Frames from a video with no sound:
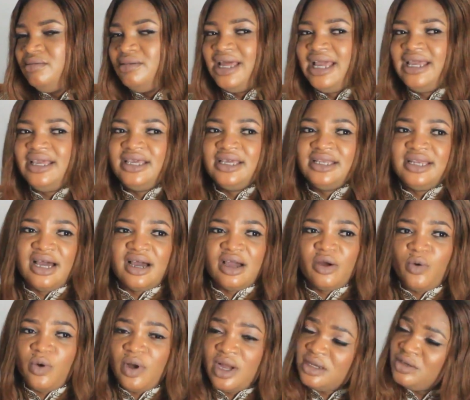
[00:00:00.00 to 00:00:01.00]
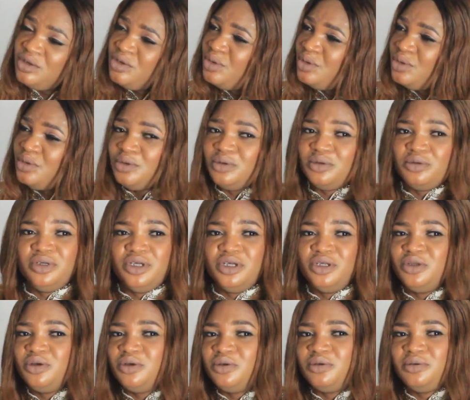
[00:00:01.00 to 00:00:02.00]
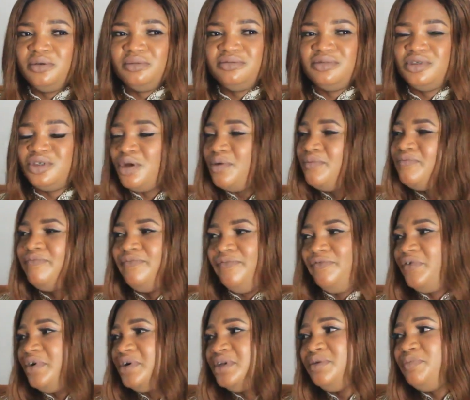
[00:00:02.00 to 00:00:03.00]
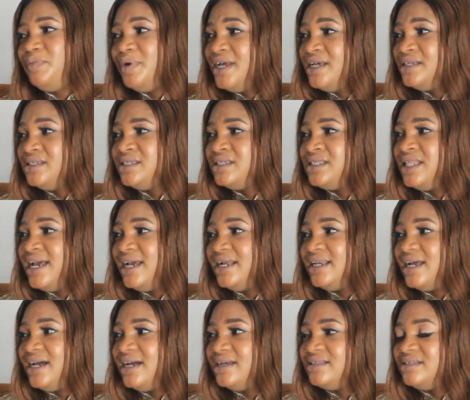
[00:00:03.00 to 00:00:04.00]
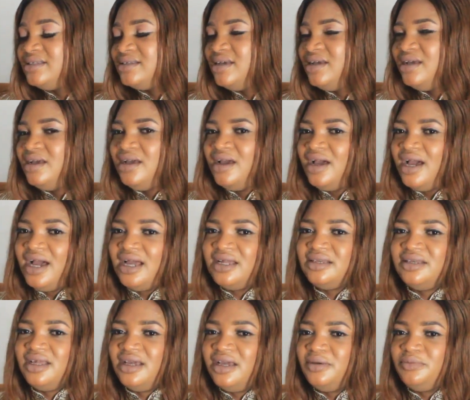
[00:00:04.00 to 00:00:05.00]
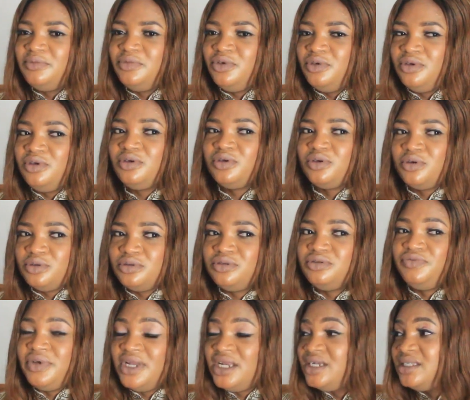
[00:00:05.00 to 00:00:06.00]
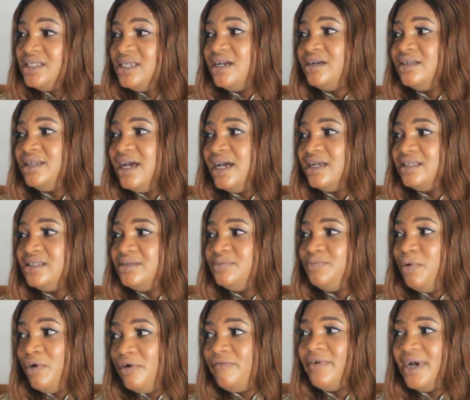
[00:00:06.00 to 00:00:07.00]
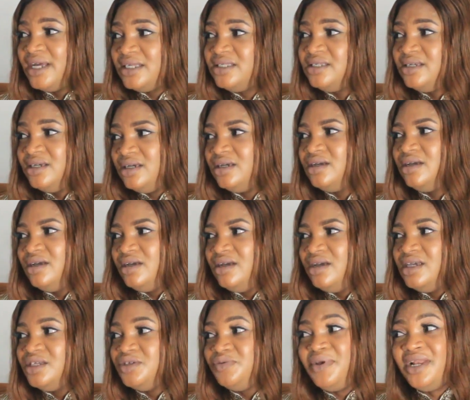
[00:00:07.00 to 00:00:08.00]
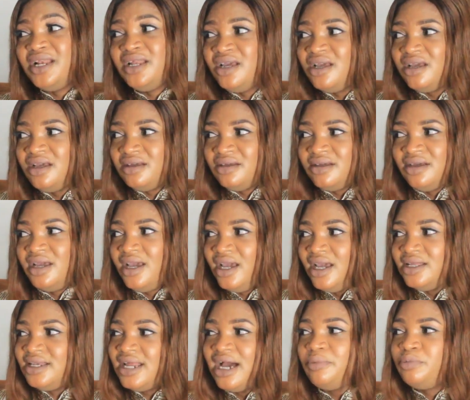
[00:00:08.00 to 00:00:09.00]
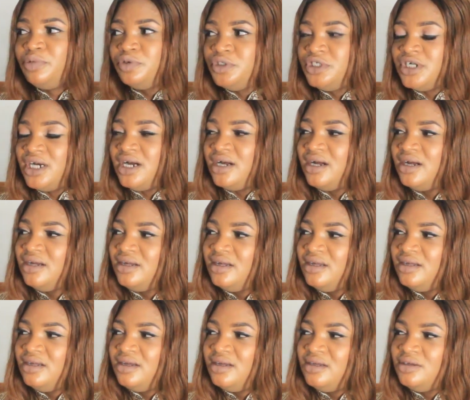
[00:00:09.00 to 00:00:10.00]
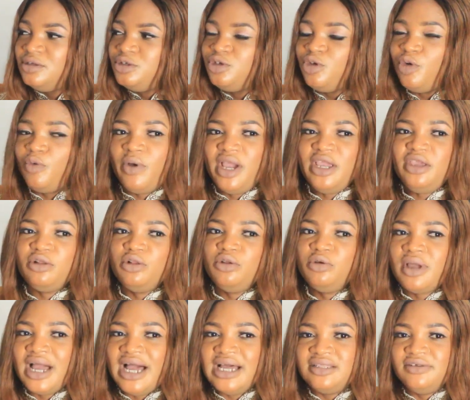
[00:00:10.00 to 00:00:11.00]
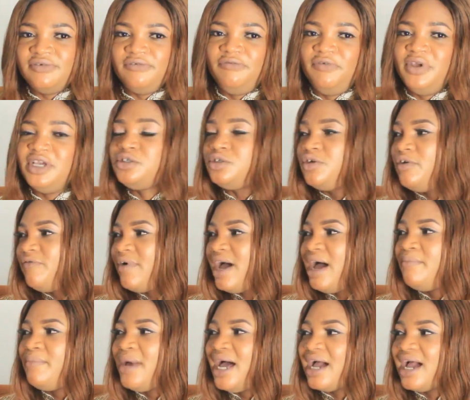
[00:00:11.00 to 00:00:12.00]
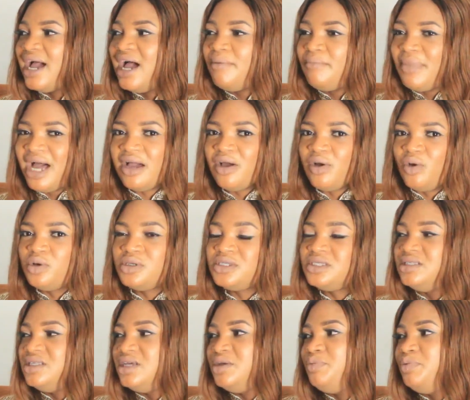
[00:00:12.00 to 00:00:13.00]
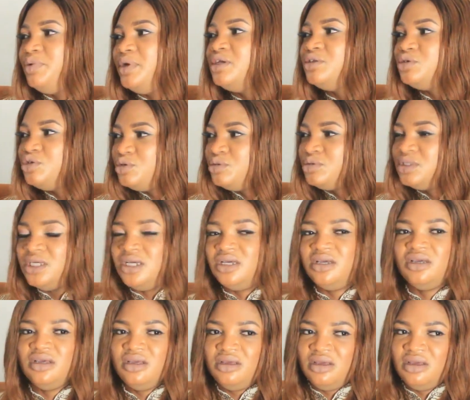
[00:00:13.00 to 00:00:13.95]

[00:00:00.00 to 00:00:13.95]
like Idakwanu, some funny places like that, and you could really tell that poverty is really in Abuja. So when you look at the face of Amak goes deep into the